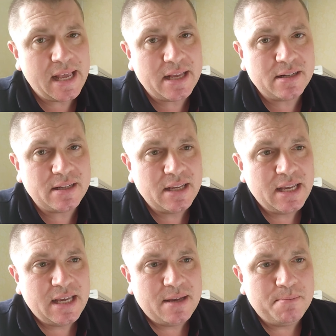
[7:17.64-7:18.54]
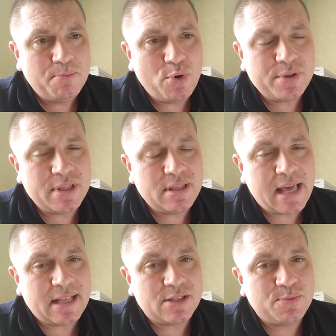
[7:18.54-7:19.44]
And more than
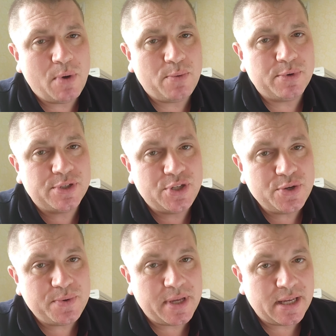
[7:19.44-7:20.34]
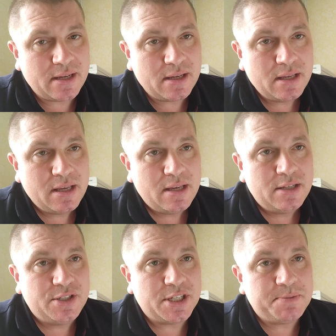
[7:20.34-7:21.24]
that's what we're doing
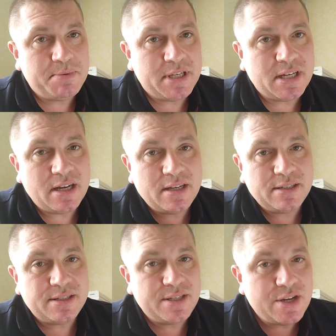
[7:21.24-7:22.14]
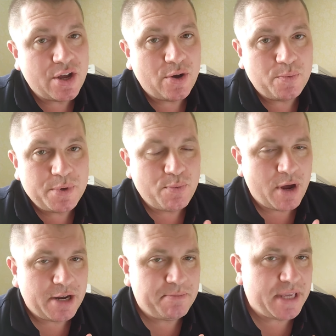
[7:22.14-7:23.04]
just because, you know, we
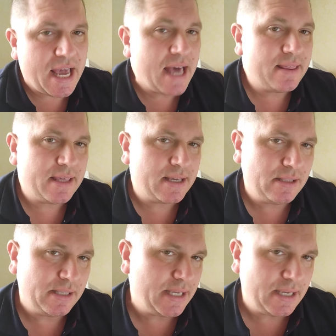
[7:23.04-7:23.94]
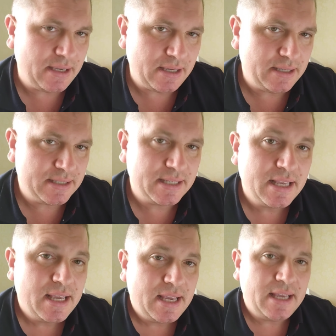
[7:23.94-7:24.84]
want to be ethically is
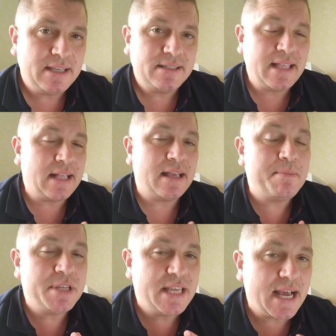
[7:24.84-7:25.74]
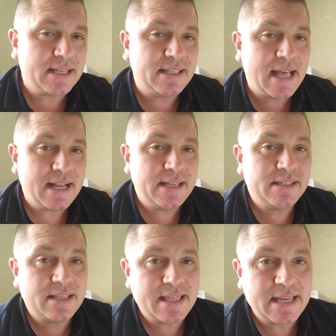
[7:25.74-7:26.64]
that, I mean, yes, that
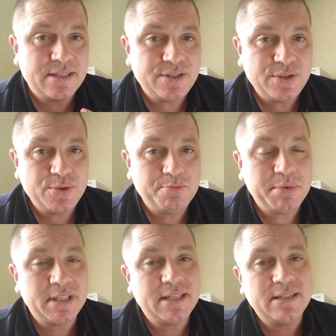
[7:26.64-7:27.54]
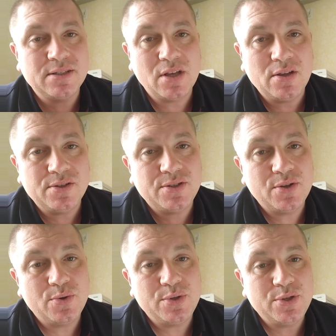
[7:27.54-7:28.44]
is a thing too, but this is
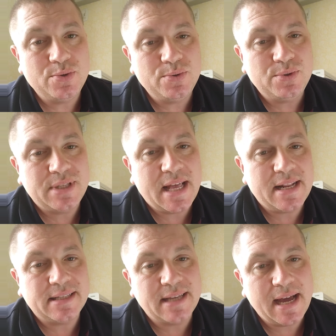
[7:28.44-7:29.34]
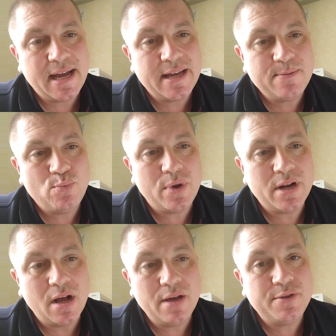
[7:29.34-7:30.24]
also used at a time
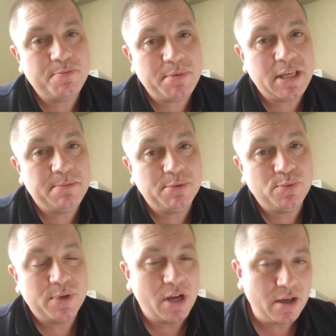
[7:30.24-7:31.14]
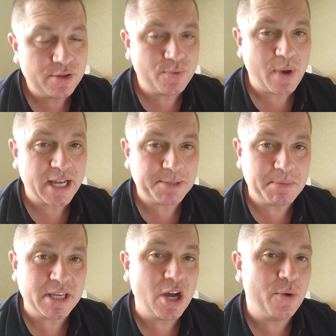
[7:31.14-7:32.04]
when other people would otherwise
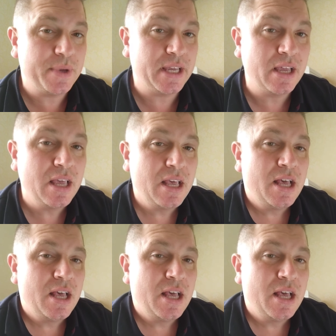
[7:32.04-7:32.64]
be going